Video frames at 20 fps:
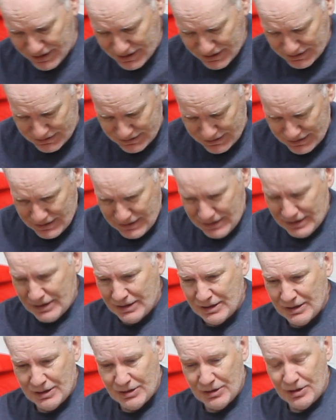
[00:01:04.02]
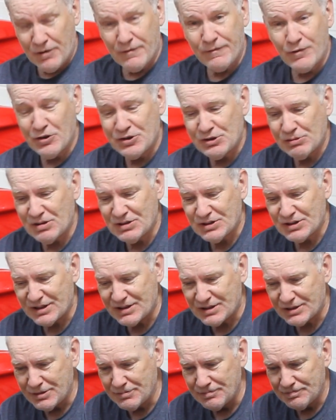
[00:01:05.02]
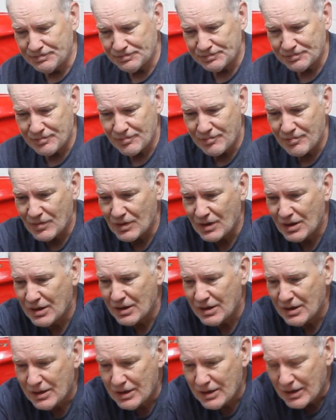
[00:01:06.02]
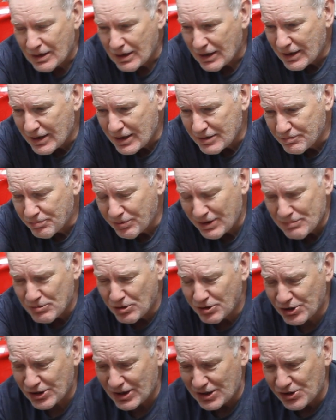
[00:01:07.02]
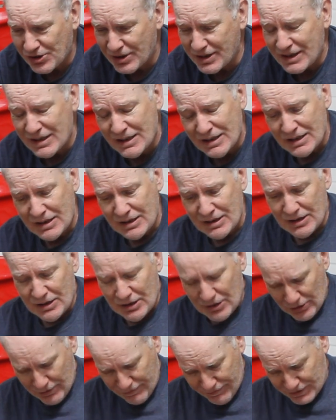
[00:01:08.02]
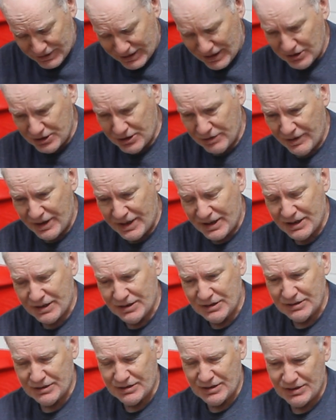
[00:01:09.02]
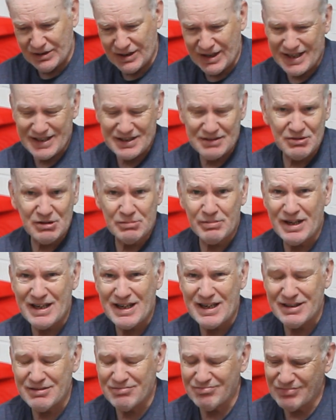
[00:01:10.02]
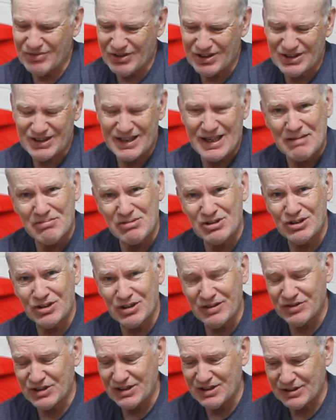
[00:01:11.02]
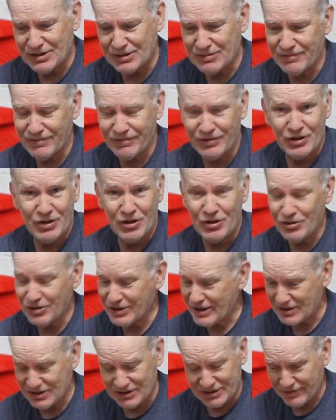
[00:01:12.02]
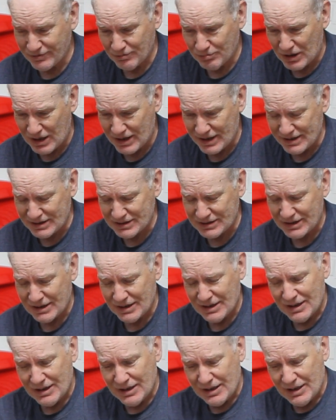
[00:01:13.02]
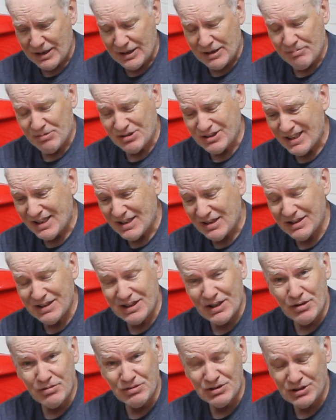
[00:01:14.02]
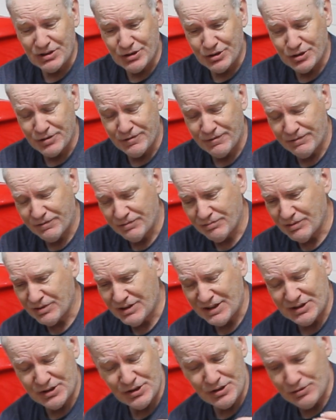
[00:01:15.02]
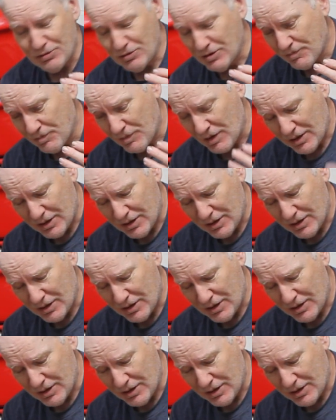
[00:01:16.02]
is a 4-to-1 system, and pretty much actually for Delkavic they seem to make the same sort of system for all kinds of different bikes, particularly the old stuff. They do